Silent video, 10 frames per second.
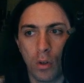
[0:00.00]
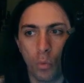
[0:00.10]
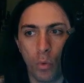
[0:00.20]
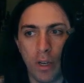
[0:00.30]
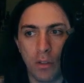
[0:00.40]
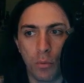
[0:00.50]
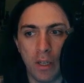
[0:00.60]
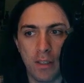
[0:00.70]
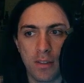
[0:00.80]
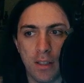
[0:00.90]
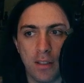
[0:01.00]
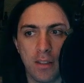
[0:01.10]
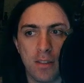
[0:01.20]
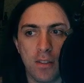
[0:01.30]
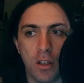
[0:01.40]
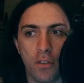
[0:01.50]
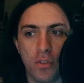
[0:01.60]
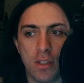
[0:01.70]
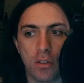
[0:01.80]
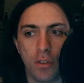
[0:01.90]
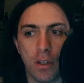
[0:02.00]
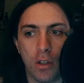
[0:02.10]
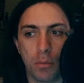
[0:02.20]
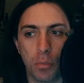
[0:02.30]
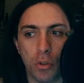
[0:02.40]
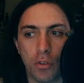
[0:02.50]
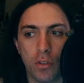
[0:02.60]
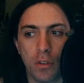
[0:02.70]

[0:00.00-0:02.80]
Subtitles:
Wait, why is there DC offset on the output?